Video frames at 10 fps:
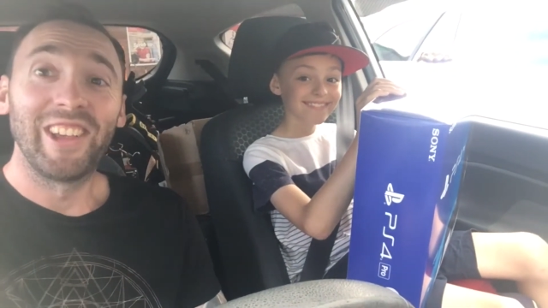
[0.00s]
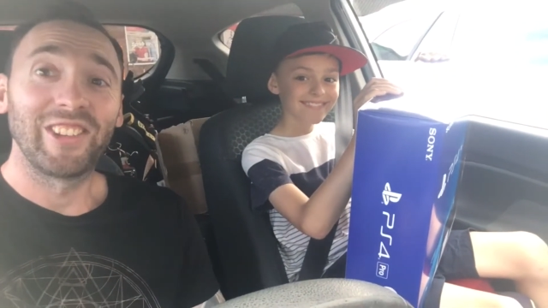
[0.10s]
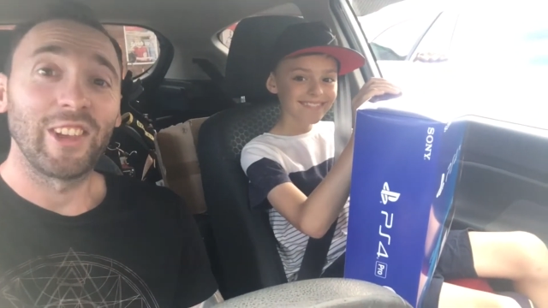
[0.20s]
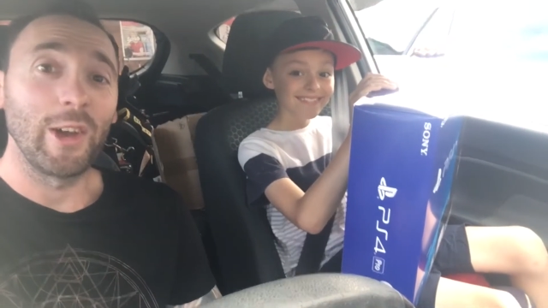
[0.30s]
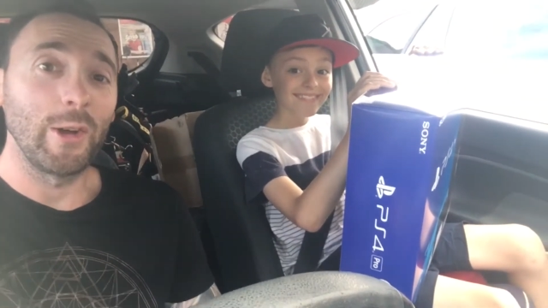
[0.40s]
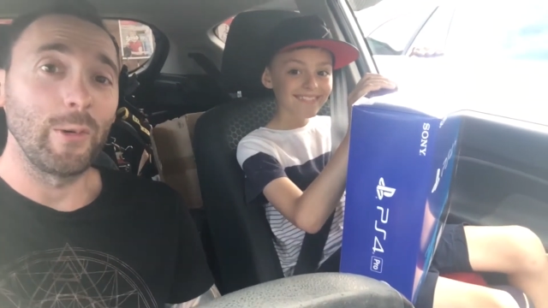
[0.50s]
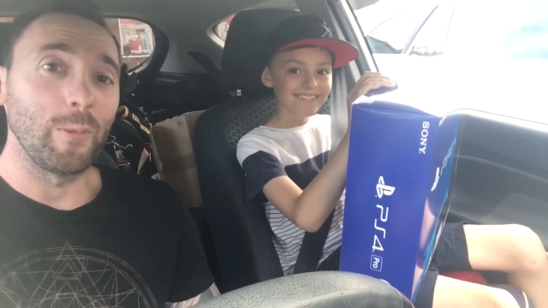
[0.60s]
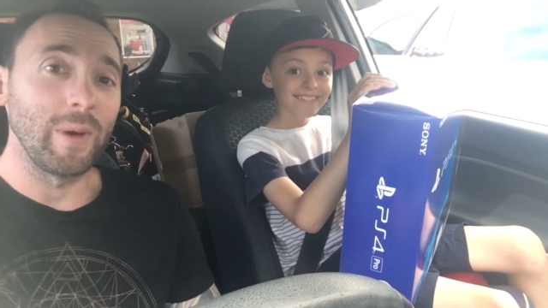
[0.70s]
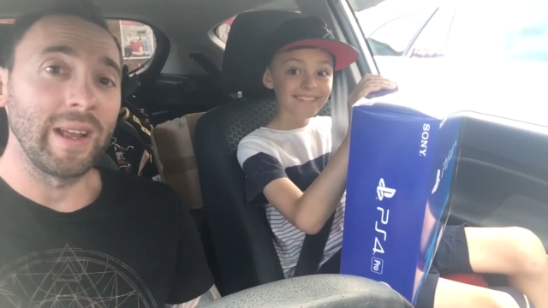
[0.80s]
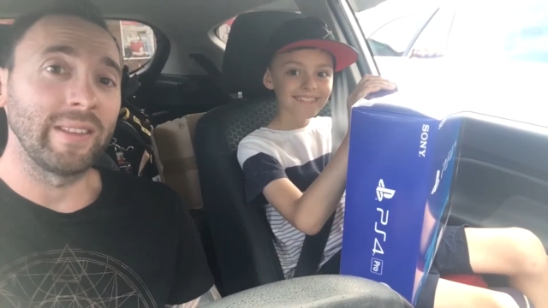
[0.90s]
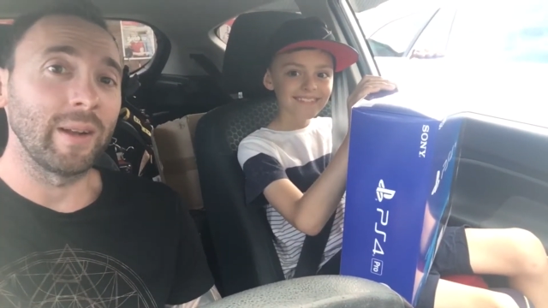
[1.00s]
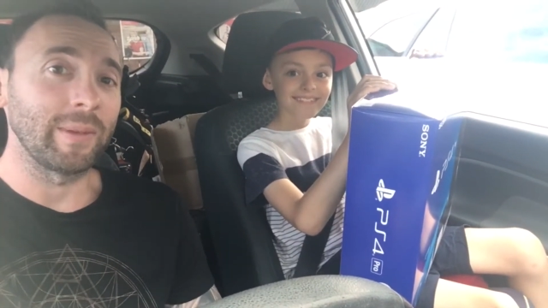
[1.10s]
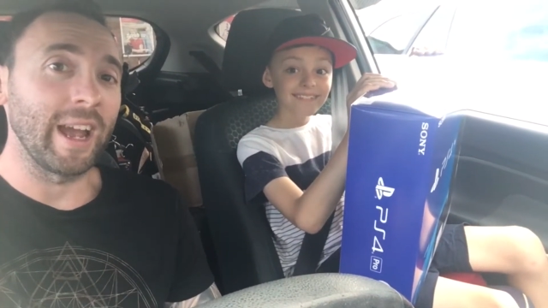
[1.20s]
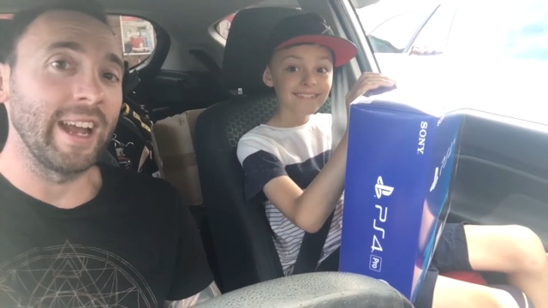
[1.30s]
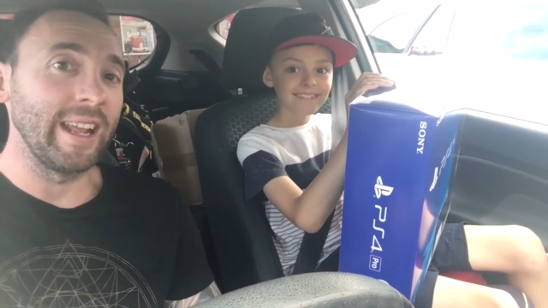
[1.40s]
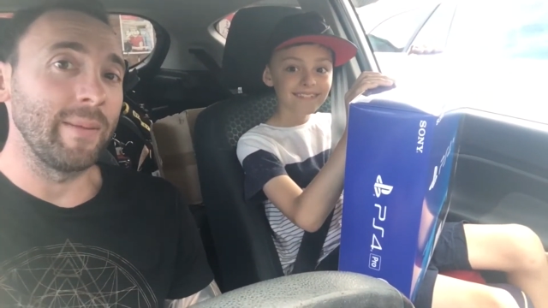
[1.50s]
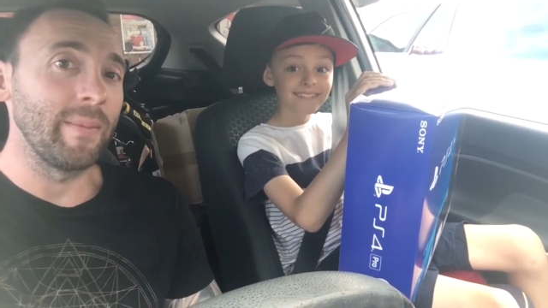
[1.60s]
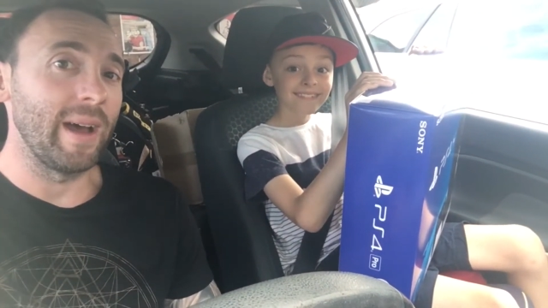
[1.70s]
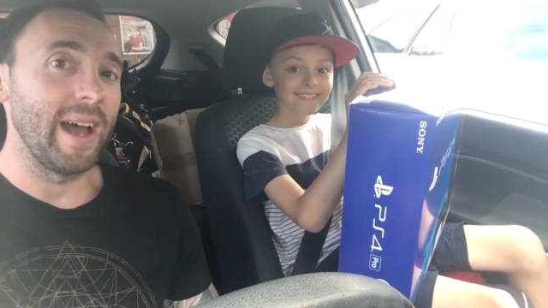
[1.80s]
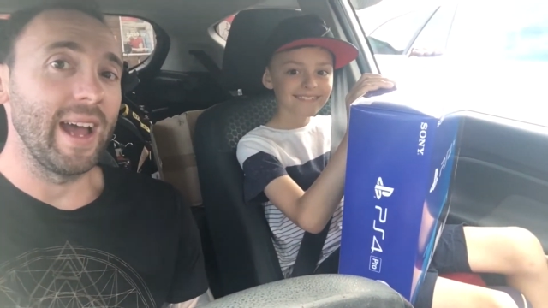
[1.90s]
Speaker 1: so we ended up getting him
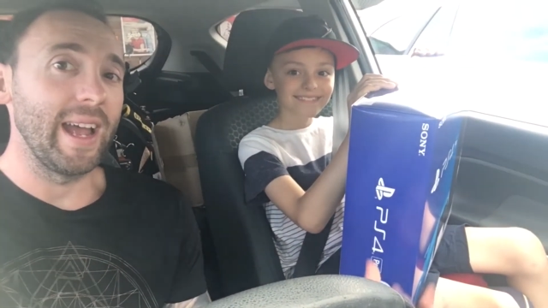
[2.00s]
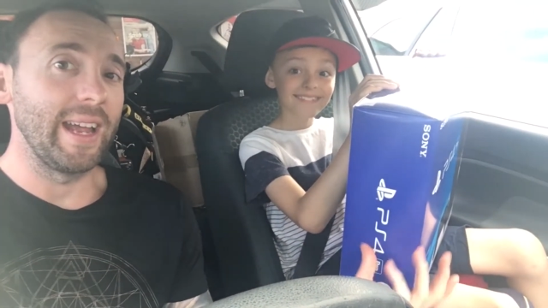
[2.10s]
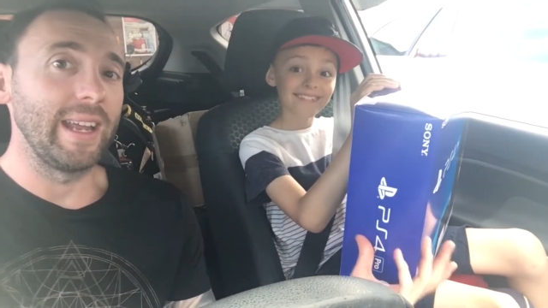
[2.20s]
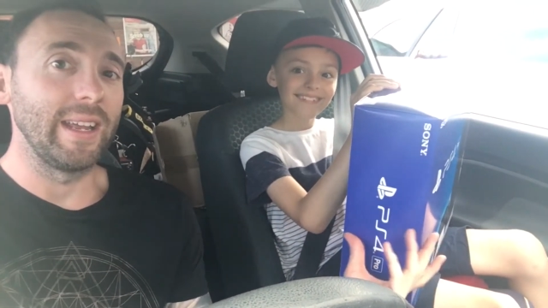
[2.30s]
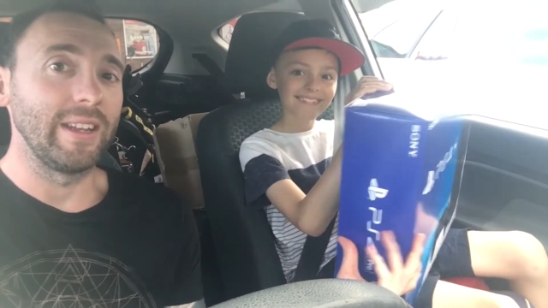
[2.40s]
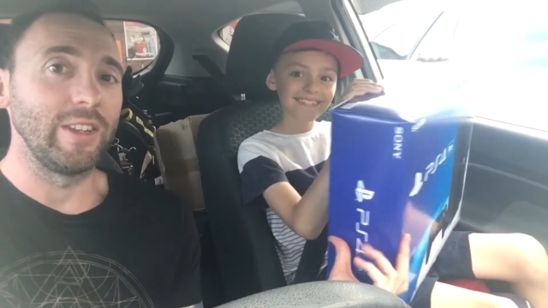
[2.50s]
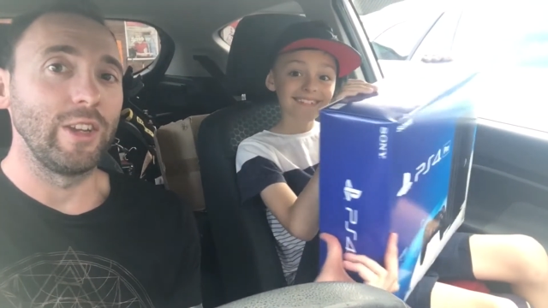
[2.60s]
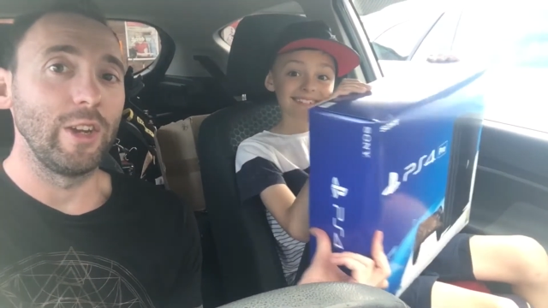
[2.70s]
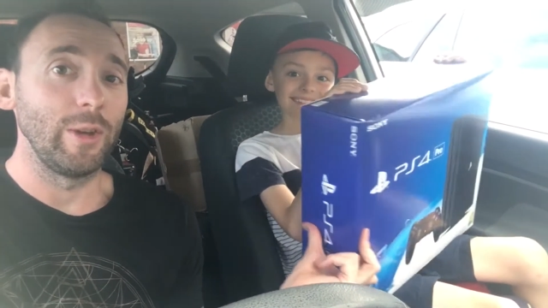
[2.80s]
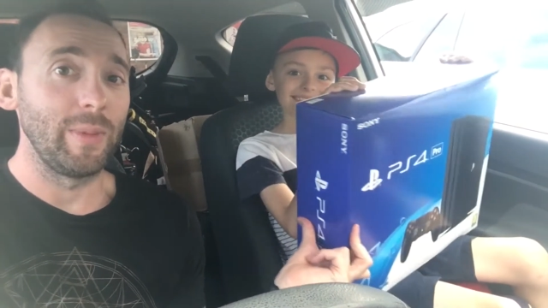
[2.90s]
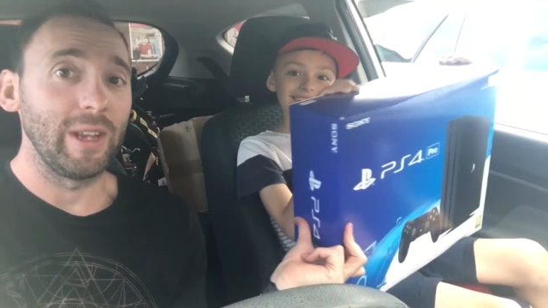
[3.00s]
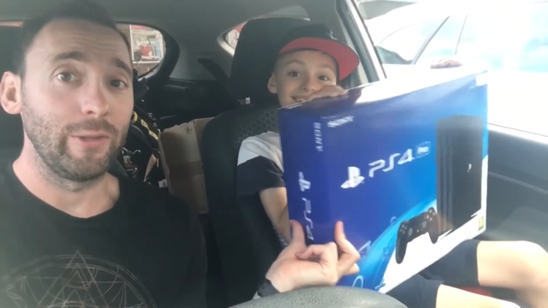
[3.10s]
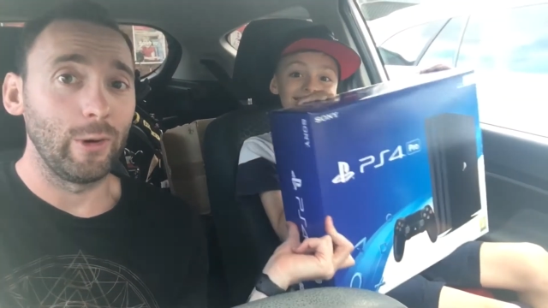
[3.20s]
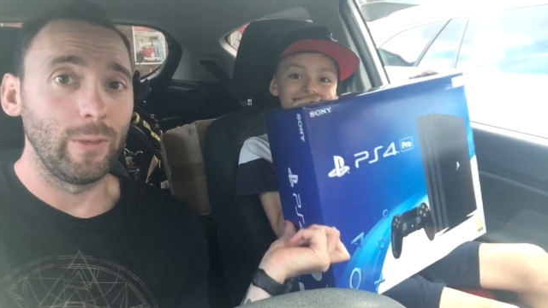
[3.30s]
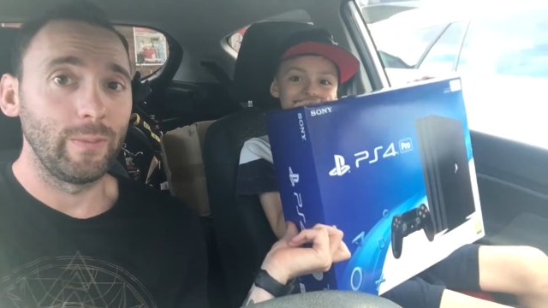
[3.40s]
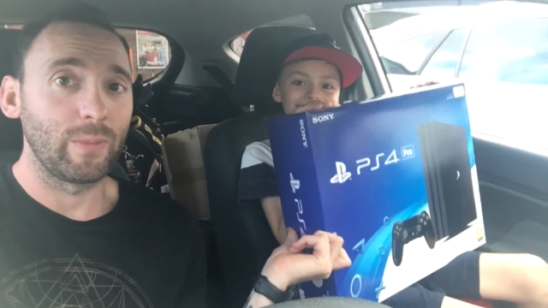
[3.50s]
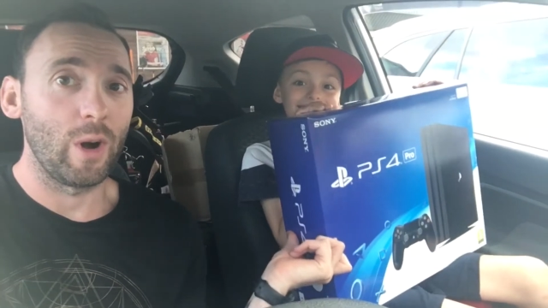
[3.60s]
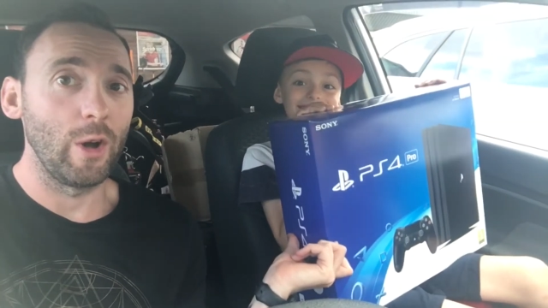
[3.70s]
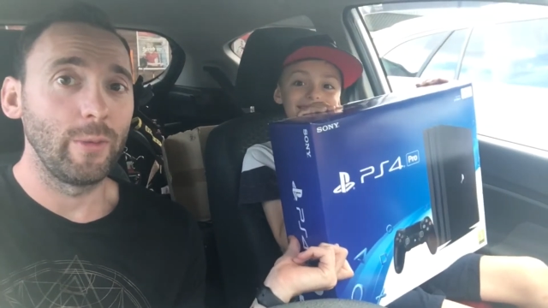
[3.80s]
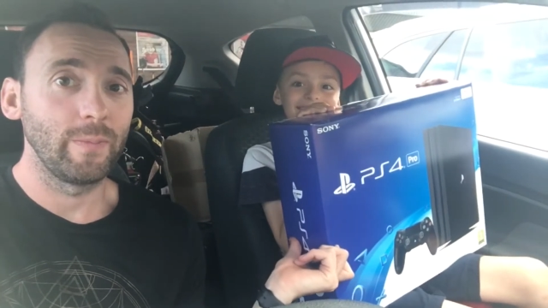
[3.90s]
a new PS4
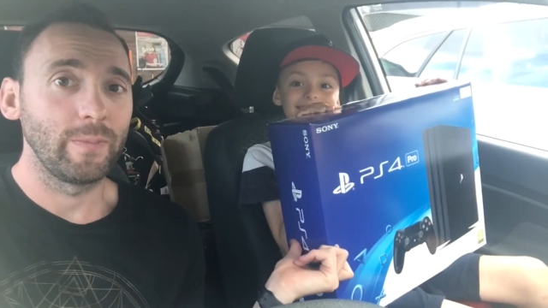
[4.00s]
Pro.